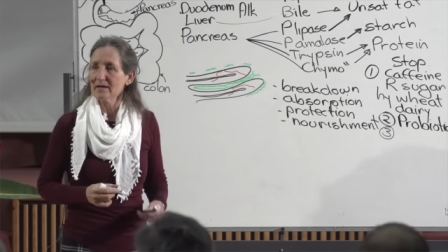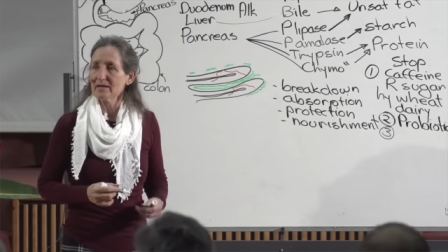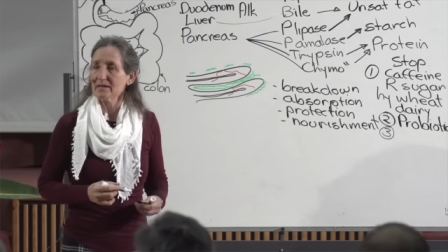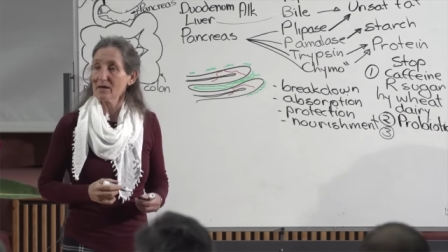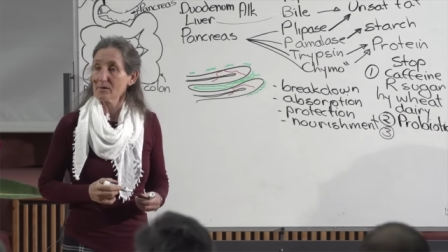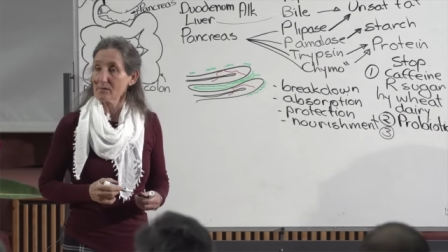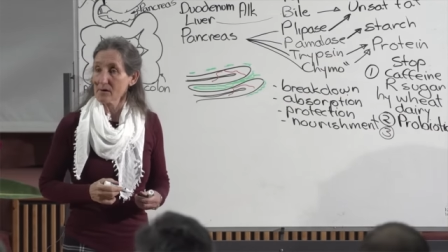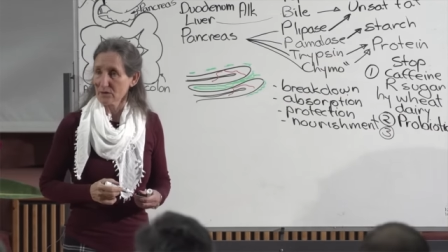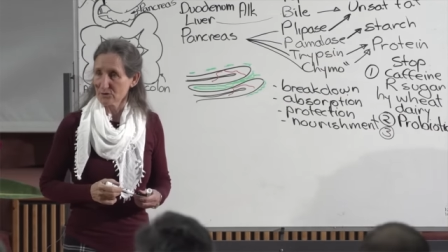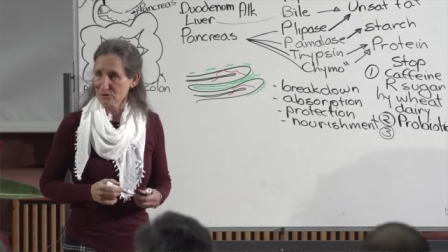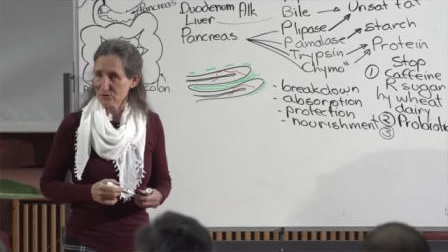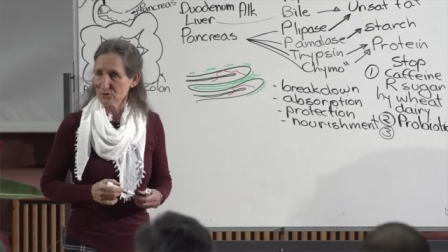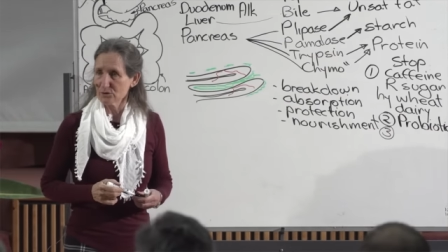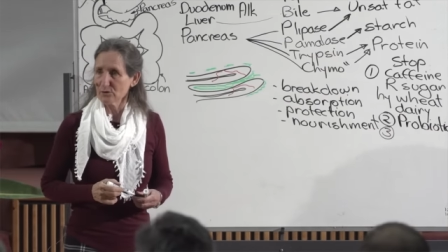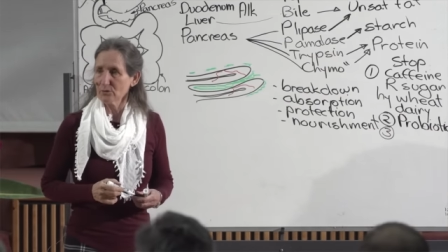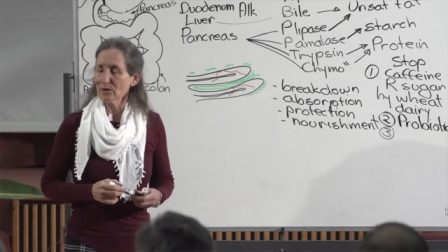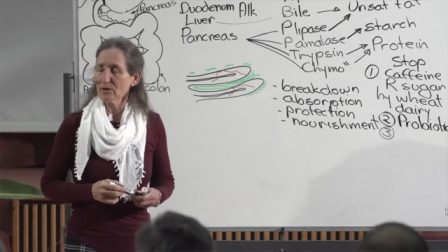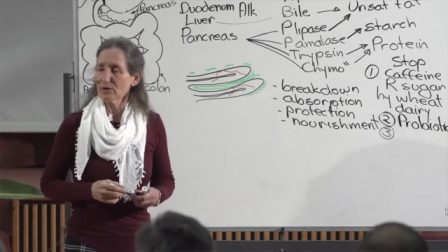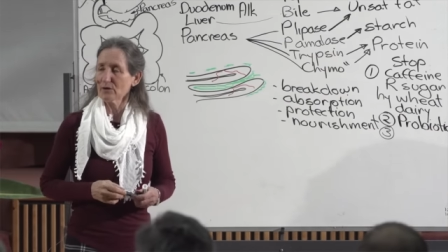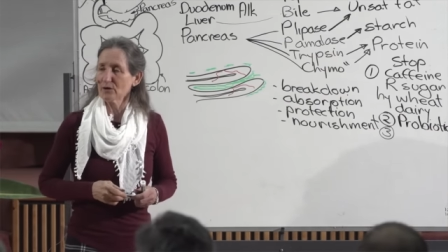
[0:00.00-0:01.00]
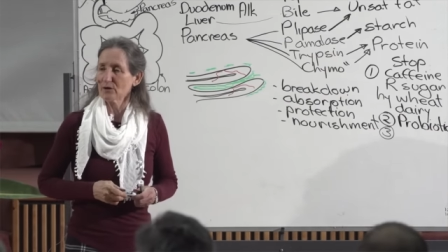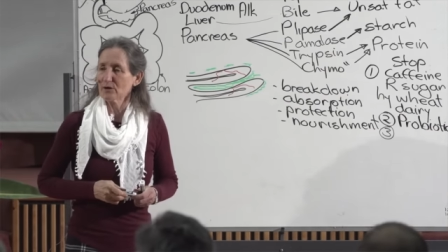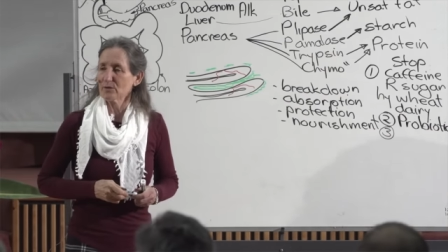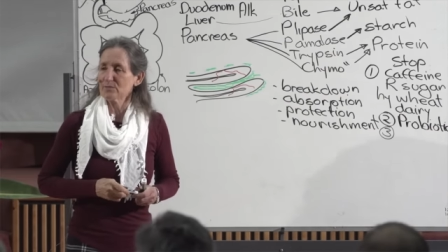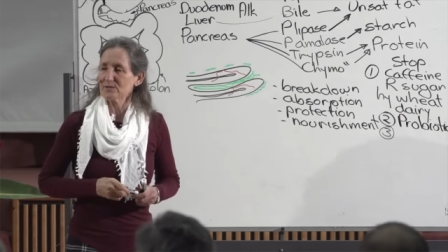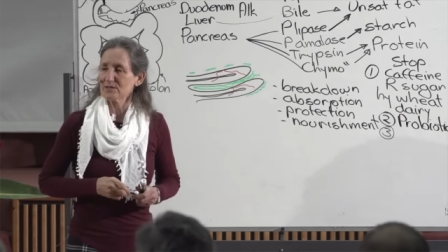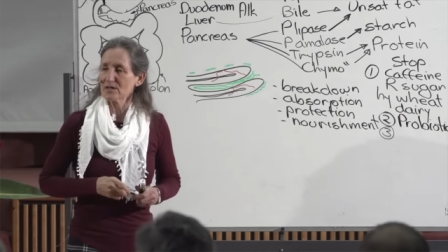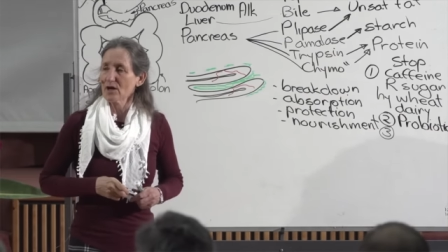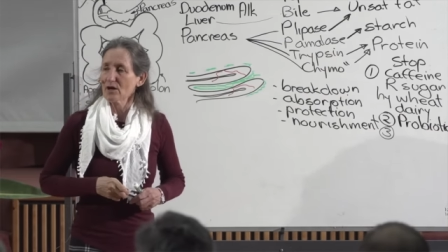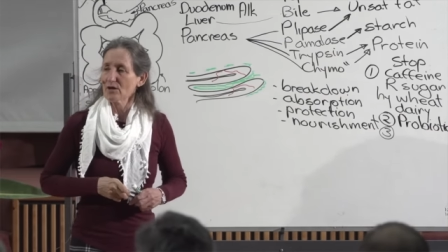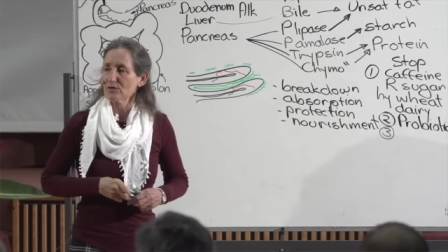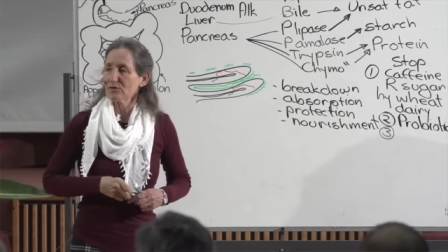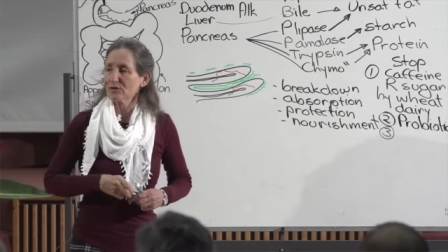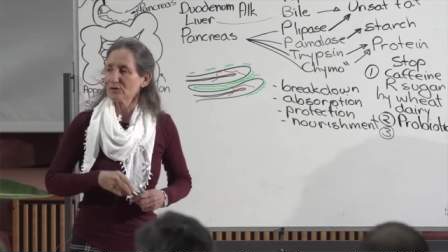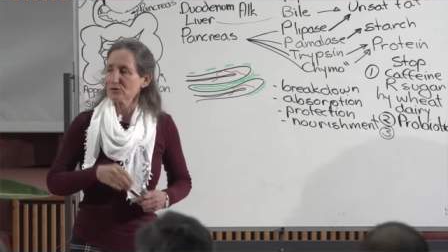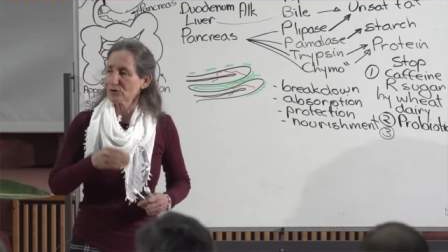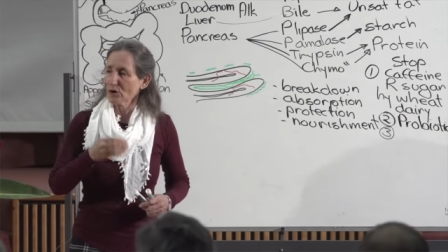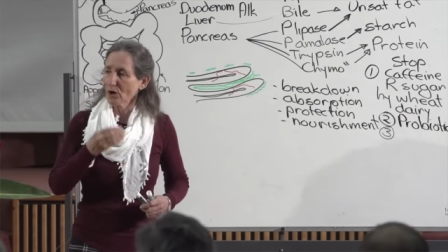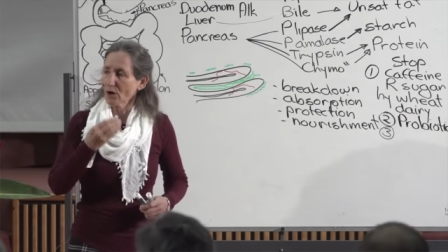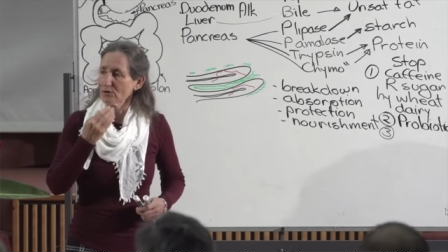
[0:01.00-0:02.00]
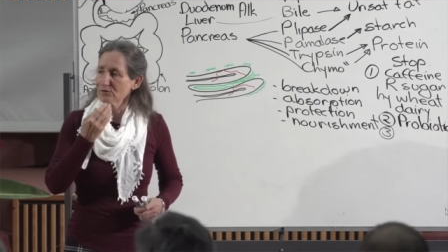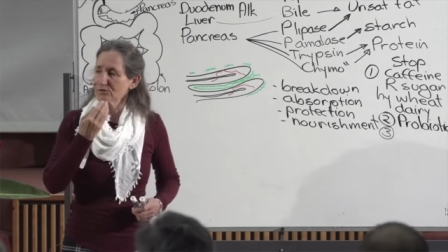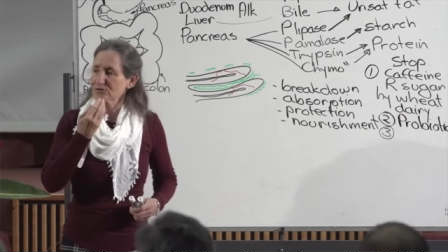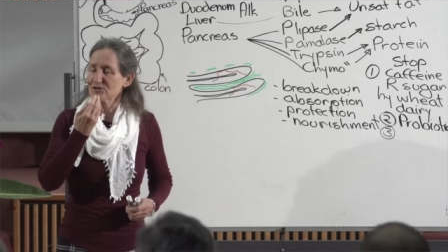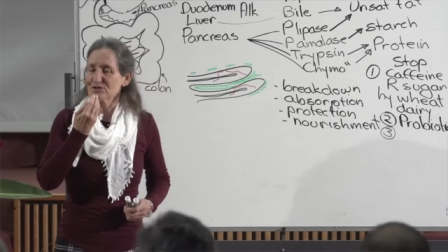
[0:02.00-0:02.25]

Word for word: There are two herbs that coat,